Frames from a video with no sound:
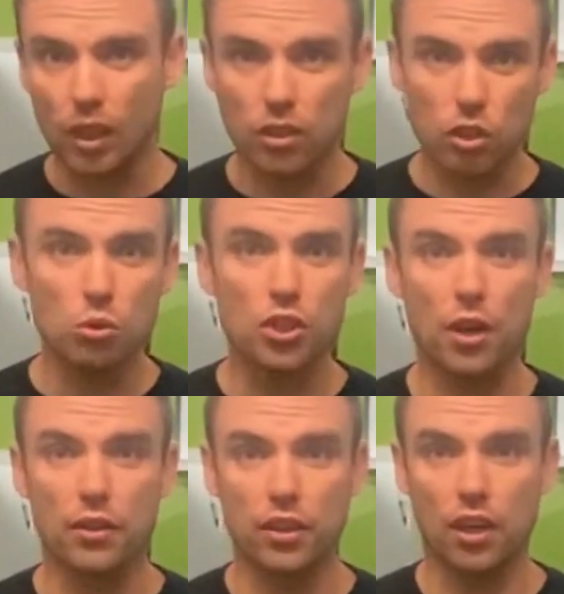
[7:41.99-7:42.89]
There's
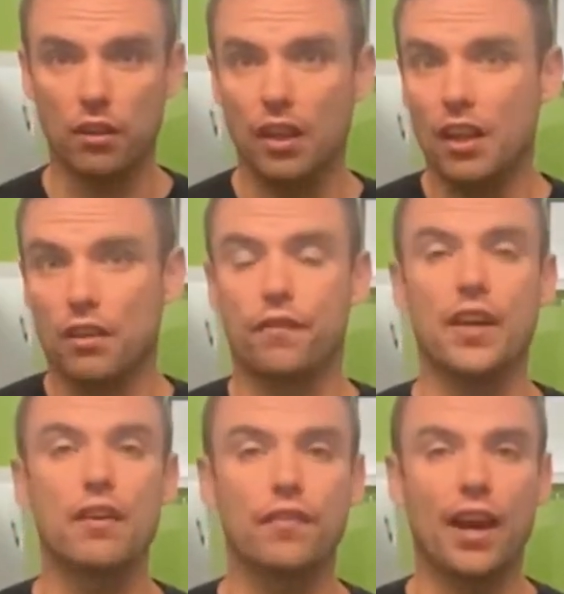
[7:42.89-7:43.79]
also the
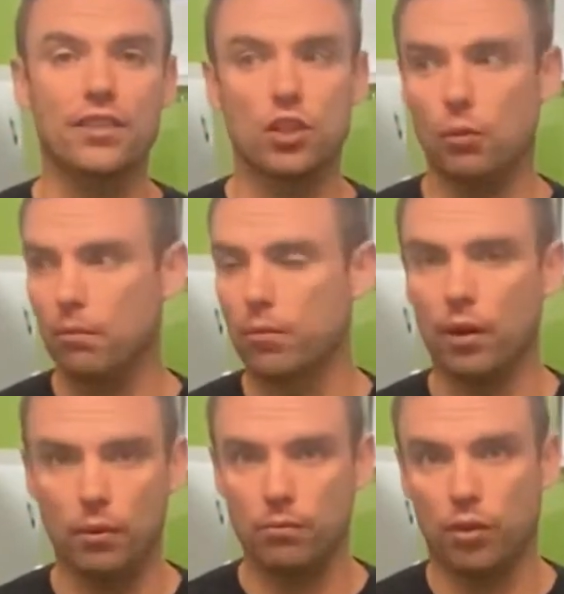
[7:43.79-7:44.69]
fear factor when